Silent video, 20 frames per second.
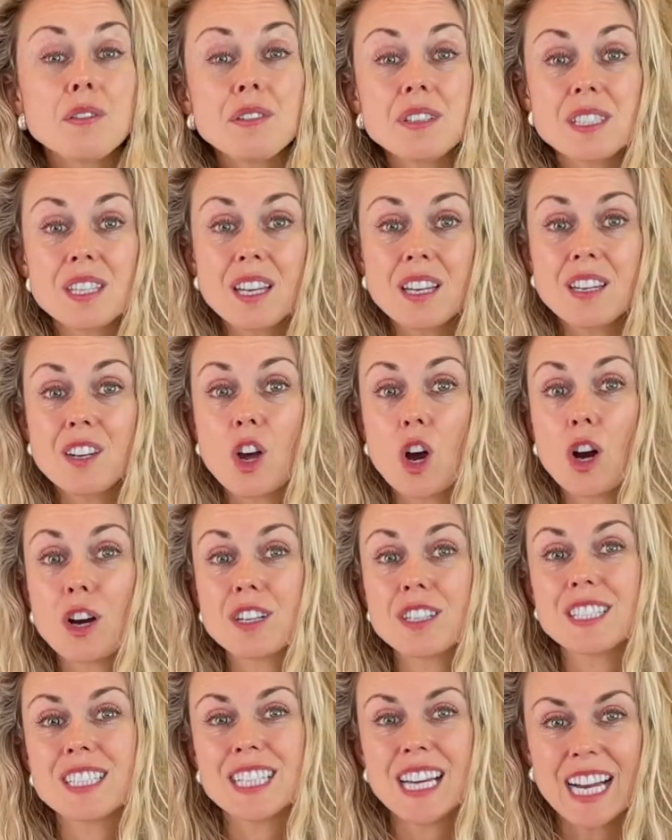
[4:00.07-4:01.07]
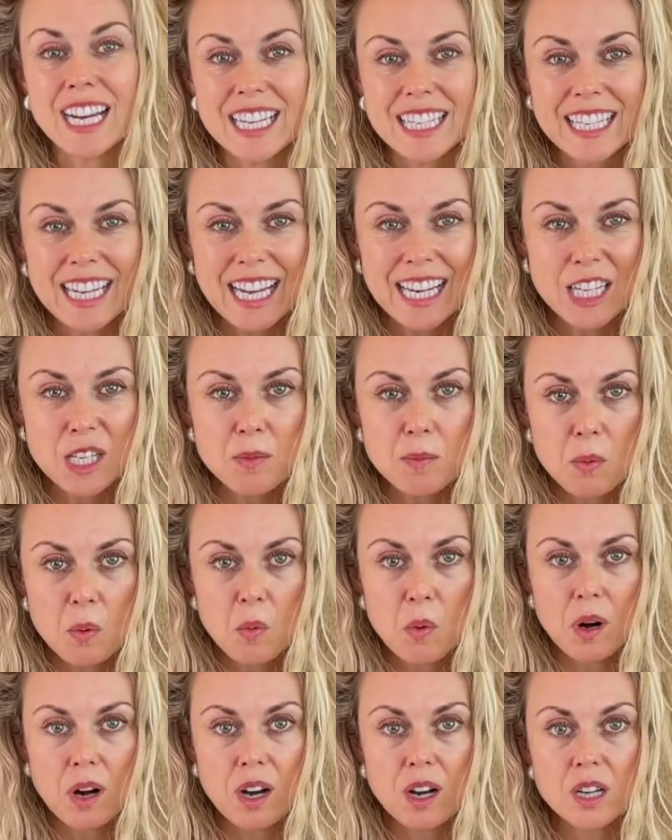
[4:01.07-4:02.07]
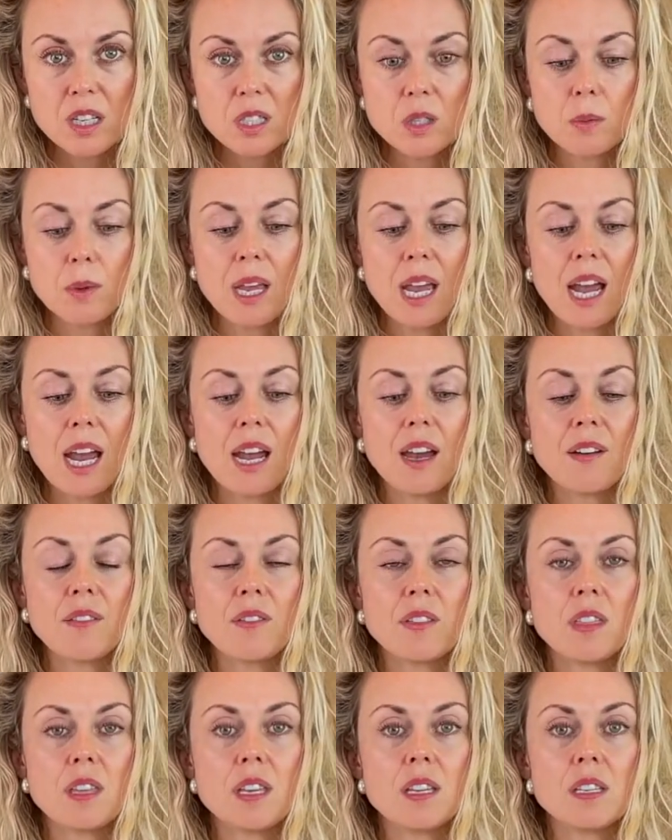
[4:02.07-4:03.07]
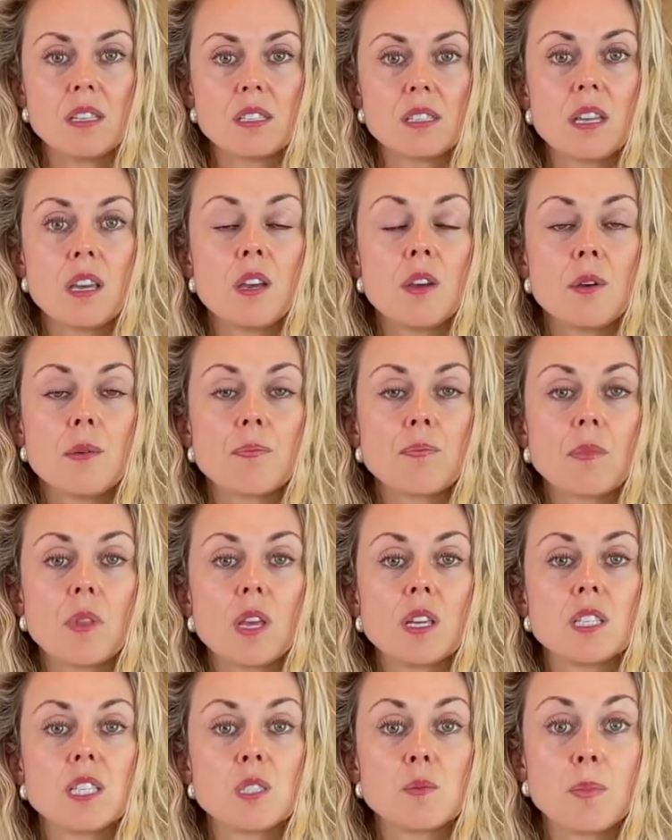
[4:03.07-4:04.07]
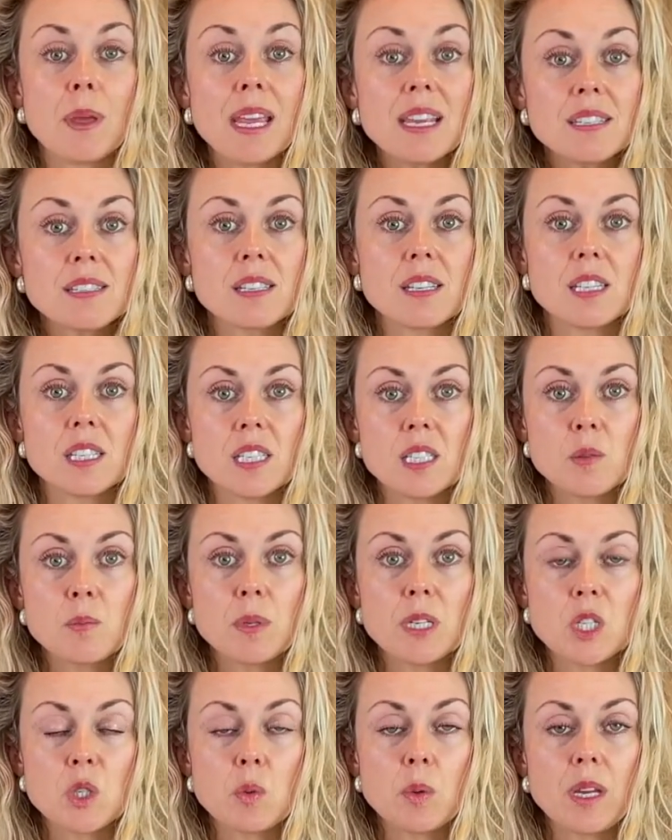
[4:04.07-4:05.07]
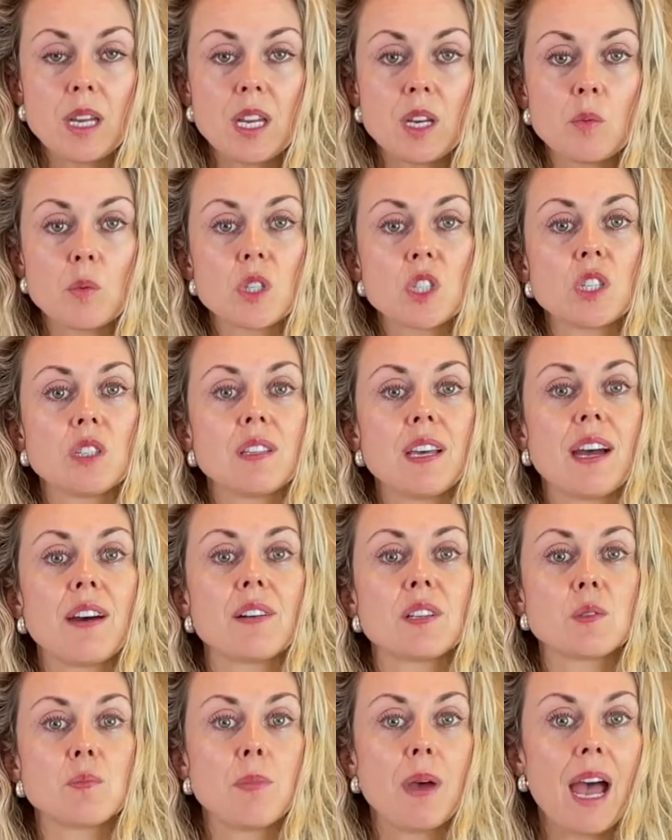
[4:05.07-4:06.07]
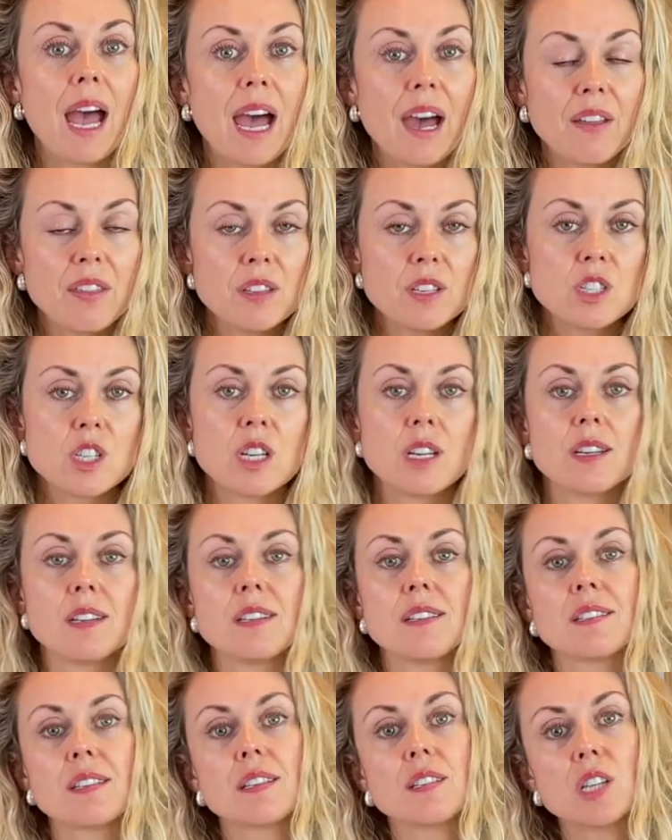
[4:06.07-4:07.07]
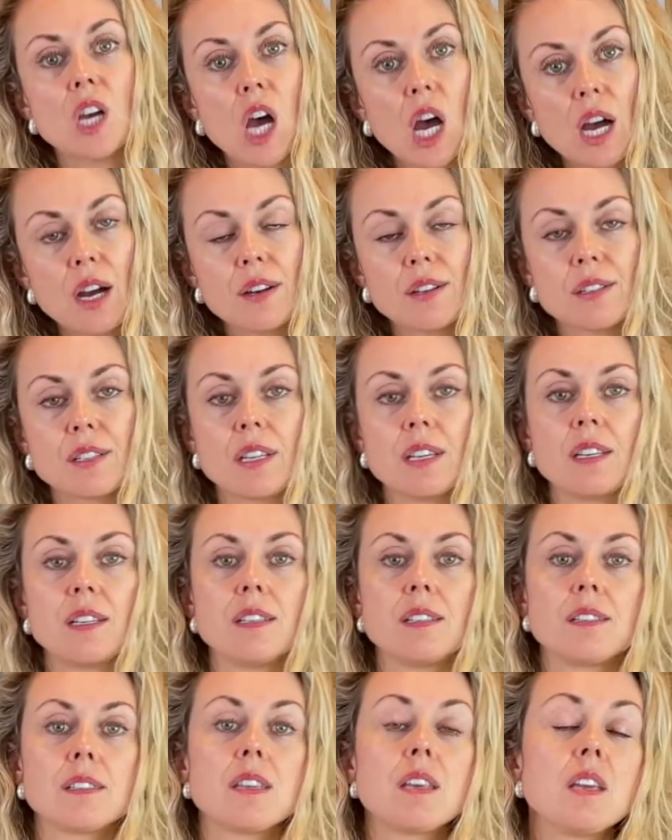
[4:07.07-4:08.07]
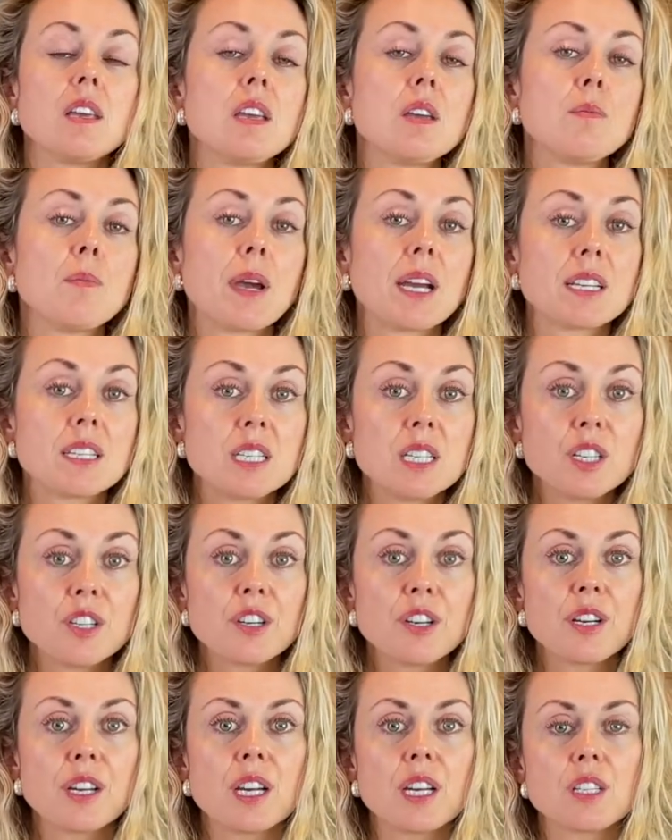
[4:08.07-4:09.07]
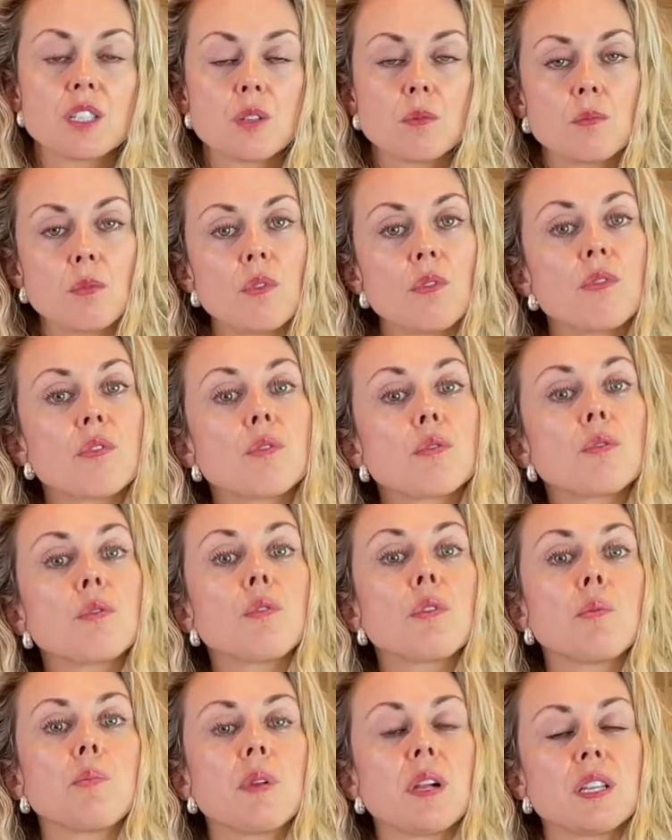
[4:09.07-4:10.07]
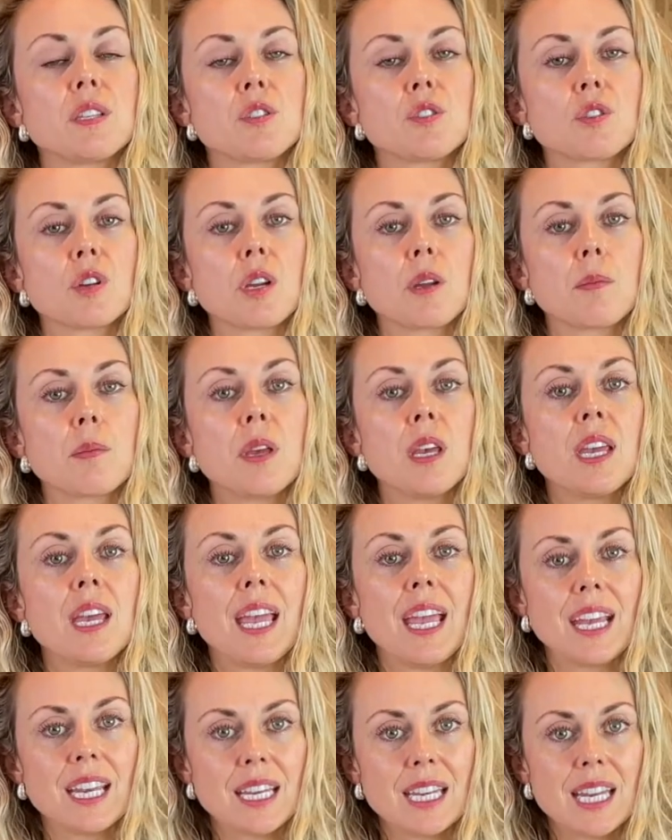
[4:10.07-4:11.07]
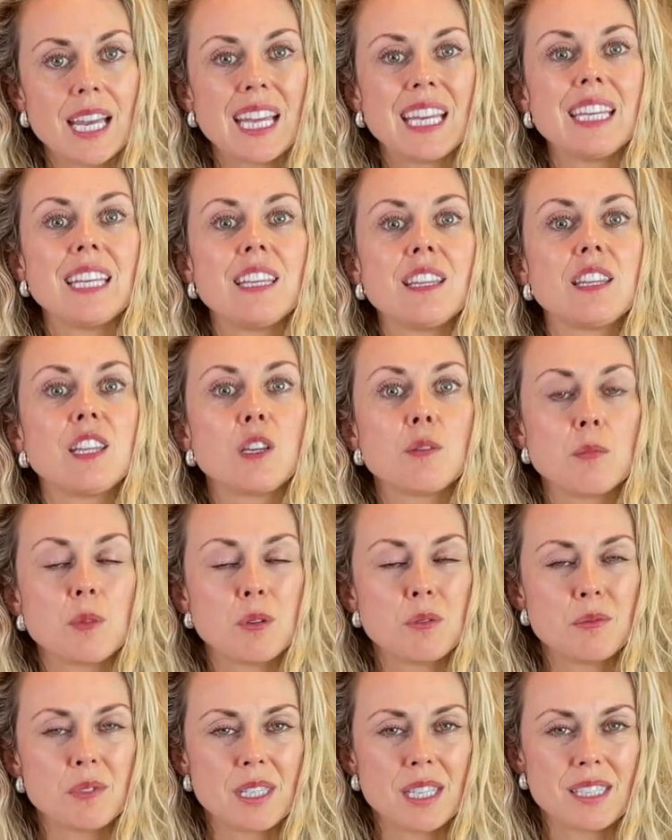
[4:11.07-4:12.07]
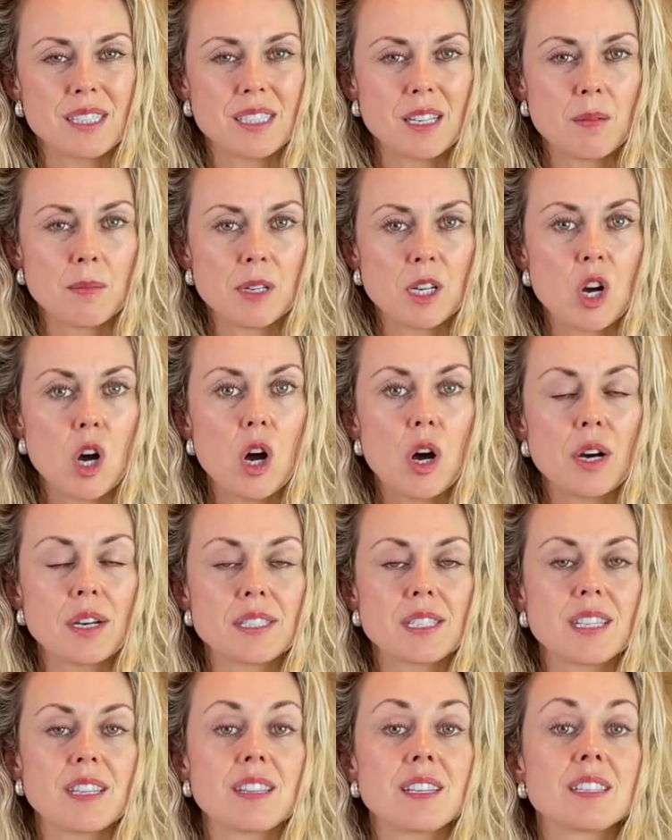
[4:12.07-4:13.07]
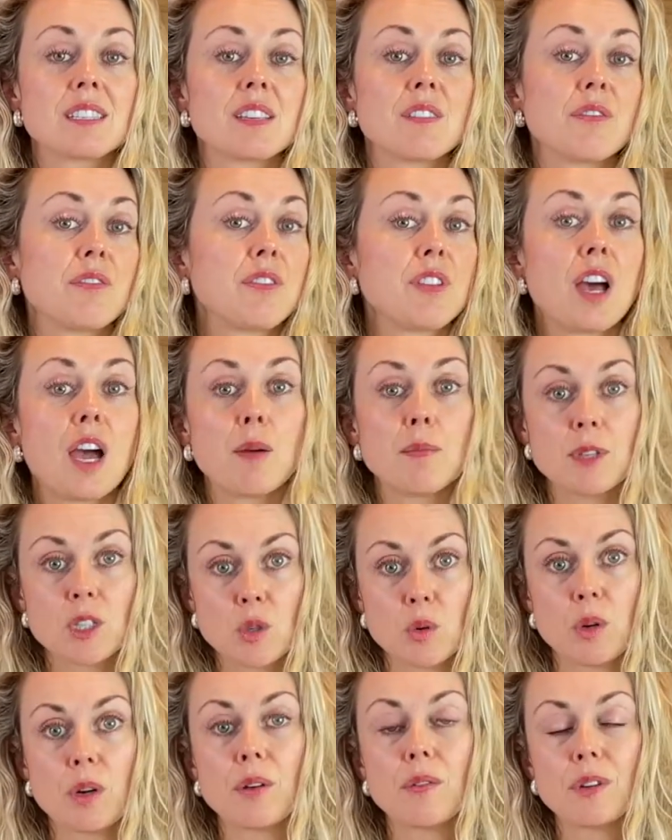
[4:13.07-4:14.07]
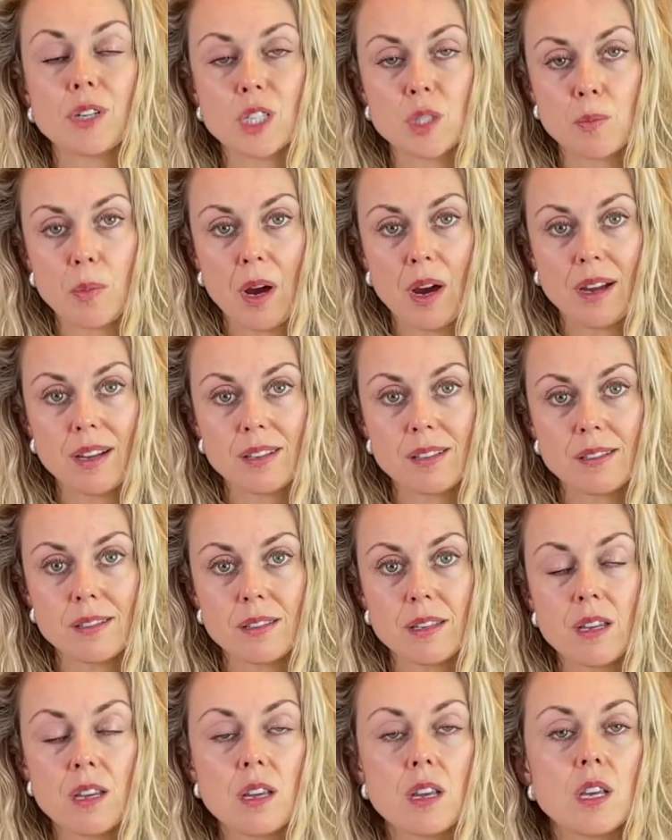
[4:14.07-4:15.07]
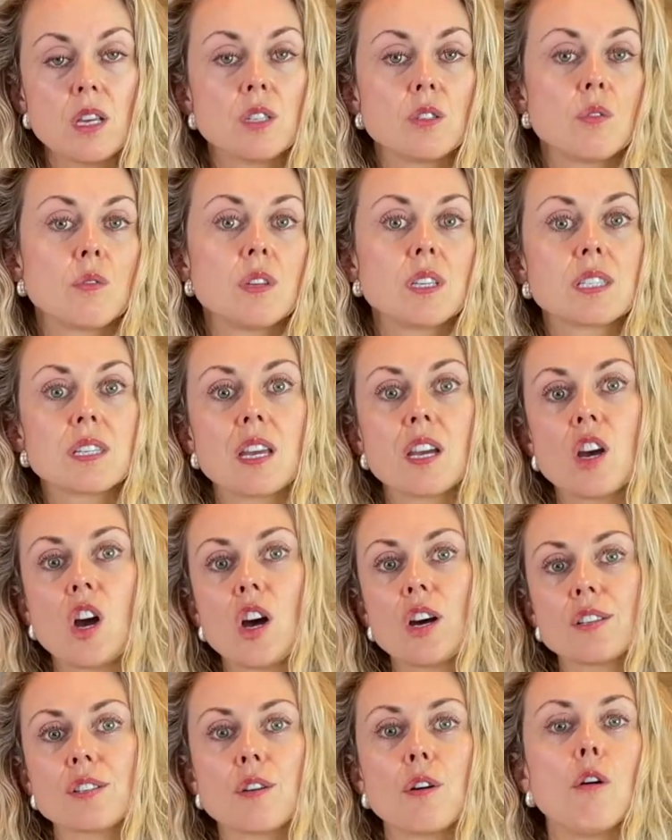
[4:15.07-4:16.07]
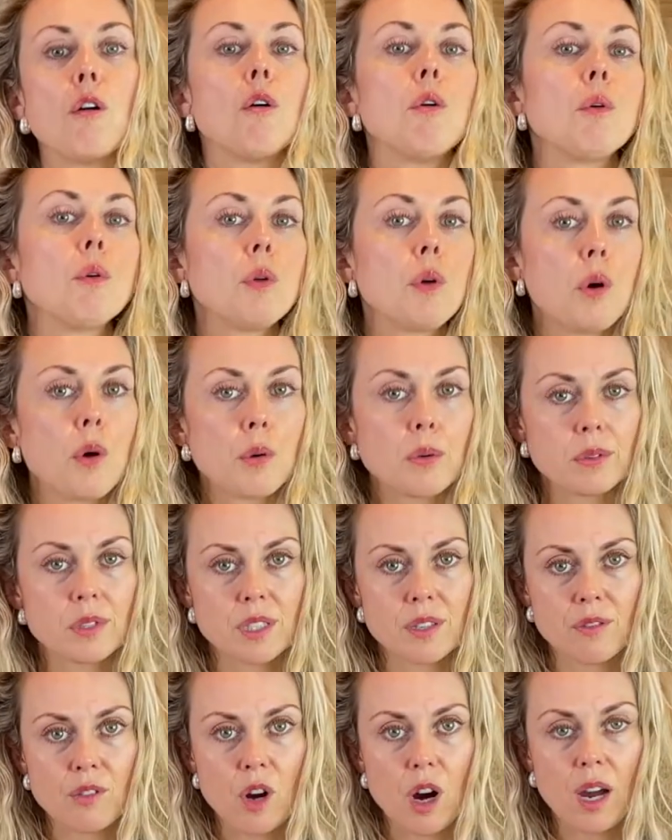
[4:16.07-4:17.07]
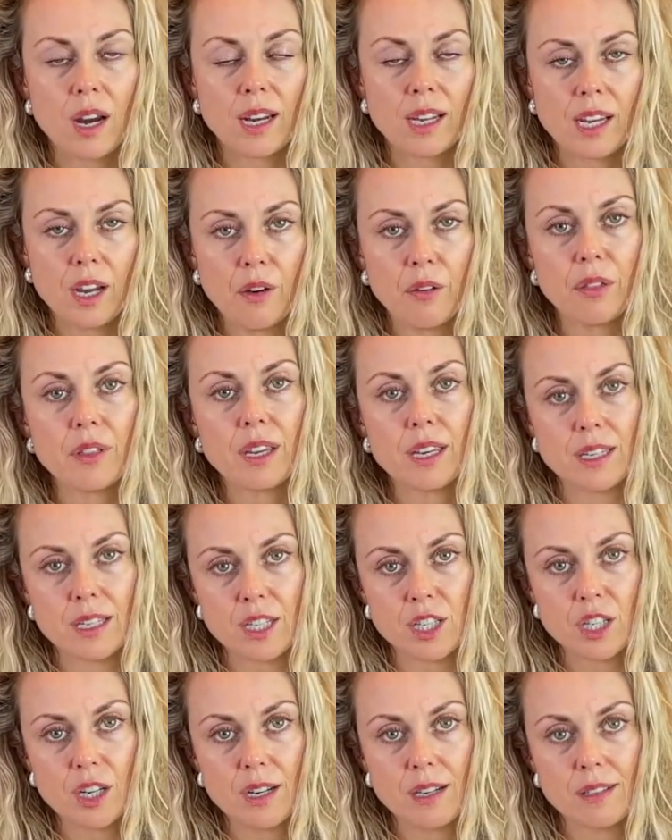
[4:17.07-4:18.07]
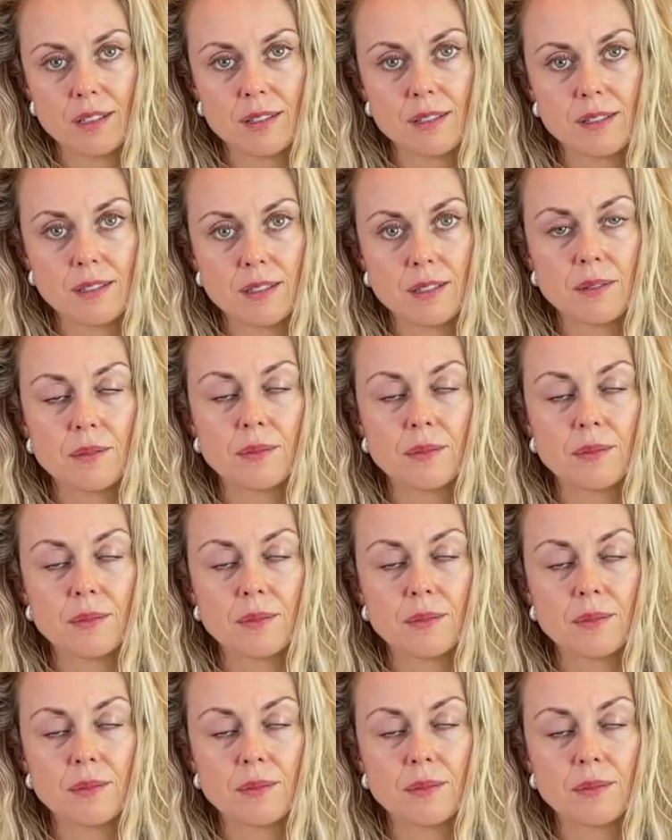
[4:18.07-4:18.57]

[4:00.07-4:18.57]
of a sudden aren't tight anymore. So we have these spaces between, which allows pathogens and toxins, bacteria to move through the bloodstream, igniting the immune system and causing this inflammatory response. So this can cause a whole host of chronic health conditions.